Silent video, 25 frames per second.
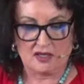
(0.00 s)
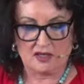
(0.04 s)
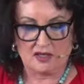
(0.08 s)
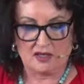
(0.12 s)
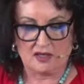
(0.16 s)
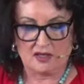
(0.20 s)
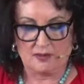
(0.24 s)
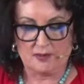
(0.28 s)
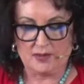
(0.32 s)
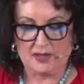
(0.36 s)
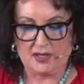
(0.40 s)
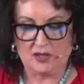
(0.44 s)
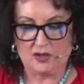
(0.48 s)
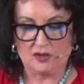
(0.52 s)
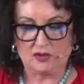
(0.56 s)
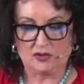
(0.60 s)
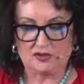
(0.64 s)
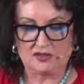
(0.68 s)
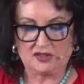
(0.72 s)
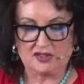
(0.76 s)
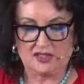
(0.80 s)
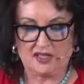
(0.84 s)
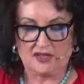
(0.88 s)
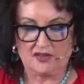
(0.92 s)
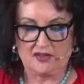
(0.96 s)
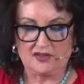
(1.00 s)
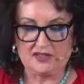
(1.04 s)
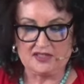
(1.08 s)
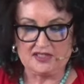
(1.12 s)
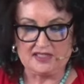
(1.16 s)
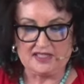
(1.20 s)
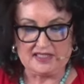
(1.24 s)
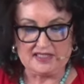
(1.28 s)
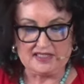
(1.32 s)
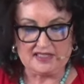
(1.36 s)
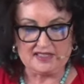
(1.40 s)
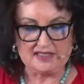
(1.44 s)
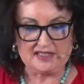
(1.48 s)
about uh, the
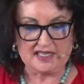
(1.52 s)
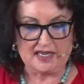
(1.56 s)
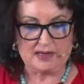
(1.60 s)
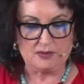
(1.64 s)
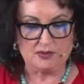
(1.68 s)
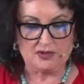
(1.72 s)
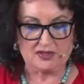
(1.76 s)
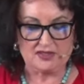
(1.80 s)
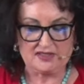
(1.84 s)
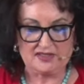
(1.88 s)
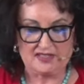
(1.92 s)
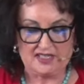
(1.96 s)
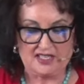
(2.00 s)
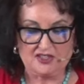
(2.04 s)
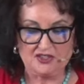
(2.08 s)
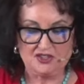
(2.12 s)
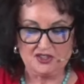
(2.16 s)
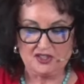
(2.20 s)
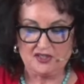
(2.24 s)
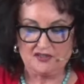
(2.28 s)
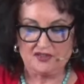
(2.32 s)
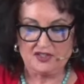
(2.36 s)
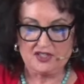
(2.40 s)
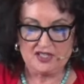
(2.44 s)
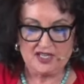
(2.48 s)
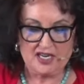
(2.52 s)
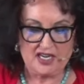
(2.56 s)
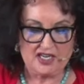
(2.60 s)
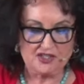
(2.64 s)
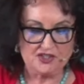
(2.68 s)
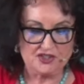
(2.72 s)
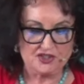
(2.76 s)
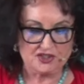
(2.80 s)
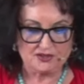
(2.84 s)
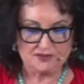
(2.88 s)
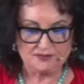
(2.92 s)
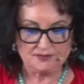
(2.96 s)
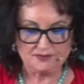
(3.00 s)
destabilization of a
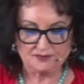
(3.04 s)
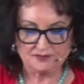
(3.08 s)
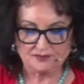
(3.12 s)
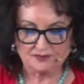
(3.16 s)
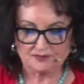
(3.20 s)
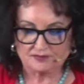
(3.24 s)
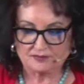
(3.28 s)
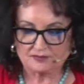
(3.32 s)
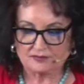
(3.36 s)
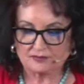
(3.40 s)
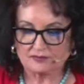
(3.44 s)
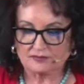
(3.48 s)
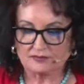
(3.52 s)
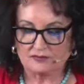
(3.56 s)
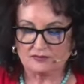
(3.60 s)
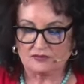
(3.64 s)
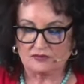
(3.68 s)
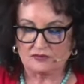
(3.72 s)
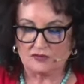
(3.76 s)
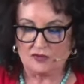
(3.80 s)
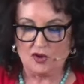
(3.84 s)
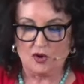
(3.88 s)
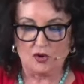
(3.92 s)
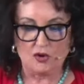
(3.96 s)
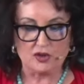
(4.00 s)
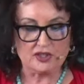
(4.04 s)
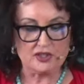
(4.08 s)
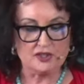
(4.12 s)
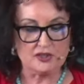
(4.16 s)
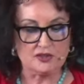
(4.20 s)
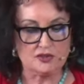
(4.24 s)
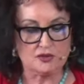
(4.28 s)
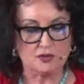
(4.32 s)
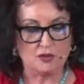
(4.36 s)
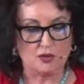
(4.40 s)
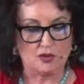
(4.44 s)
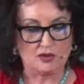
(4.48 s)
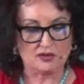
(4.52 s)
nation or
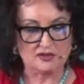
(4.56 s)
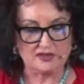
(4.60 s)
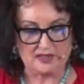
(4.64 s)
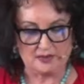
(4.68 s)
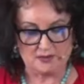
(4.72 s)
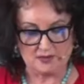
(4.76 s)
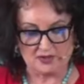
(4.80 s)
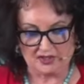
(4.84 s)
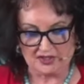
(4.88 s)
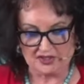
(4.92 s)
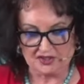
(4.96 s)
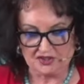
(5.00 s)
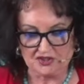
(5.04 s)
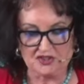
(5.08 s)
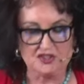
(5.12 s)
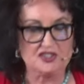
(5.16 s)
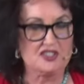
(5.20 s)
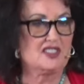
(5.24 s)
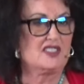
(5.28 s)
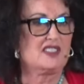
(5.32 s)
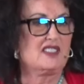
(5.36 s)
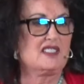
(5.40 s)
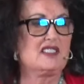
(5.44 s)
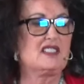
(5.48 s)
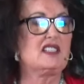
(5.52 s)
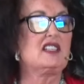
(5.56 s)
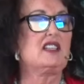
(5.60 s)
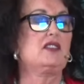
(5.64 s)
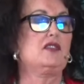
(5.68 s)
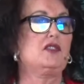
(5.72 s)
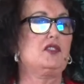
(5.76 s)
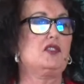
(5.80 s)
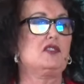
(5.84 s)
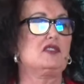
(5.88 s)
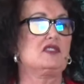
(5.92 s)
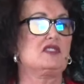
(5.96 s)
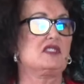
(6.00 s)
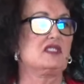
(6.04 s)
controlled demolition, just to see
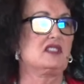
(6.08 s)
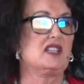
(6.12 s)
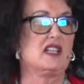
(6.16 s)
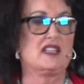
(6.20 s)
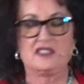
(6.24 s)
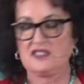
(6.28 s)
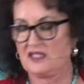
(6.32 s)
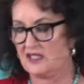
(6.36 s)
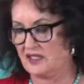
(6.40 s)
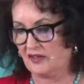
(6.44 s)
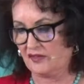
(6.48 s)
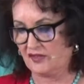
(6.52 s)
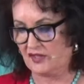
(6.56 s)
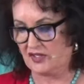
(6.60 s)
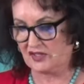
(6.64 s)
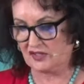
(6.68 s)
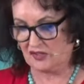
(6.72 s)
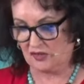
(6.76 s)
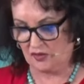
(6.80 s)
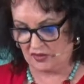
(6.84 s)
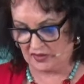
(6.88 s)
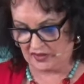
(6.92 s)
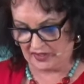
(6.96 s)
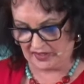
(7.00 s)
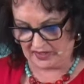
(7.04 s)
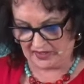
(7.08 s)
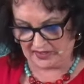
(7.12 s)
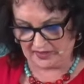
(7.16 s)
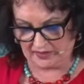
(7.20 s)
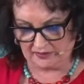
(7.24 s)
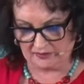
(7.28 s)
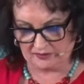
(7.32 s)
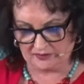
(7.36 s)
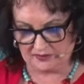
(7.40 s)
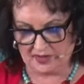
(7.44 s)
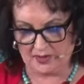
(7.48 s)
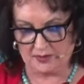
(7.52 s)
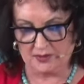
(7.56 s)
if you sense any of this going on.
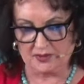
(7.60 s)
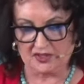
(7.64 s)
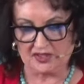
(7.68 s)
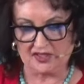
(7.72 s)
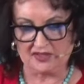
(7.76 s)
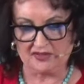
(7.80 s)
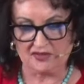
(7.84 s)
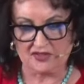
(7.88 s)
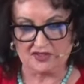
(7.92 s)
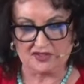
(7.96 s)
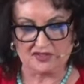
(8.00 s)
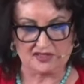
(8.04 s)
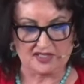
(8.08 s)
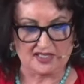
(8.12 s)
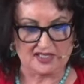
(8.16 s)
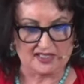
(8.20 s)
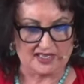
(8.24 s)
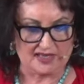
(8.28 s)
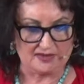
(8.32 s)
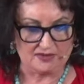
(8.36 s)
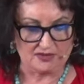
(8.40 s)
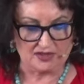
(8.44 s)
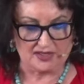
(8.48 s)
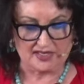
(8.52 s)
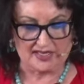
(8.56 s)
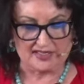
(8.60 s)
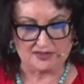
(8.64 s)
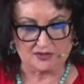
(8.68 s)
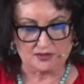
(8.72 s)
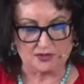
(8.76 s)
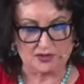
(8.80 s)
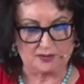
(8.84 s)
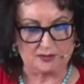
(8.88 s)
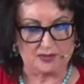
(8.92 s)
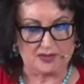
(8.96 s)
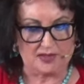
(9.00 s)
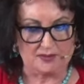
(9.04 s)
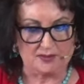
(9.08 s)
I'm going to give this, I gave it last
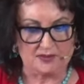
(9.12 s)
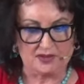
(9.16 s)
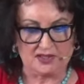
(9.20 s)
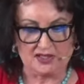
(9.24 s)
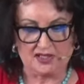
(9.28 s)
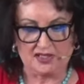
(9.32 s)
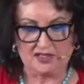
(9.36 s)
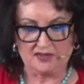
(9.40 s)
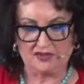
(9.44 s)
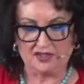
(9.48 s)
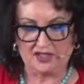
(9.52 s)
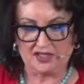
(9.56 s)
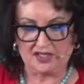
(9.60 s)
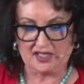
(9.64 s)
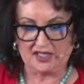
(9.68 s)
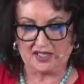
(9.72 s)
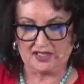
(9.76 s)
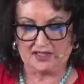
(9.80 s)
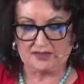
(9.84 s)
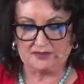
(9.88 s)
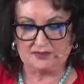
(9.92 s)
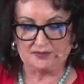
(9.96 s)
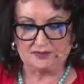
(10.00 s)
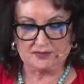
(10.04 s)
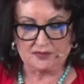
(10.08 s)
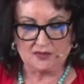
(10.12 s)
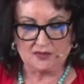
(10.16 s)
week, but I'm going to give it again.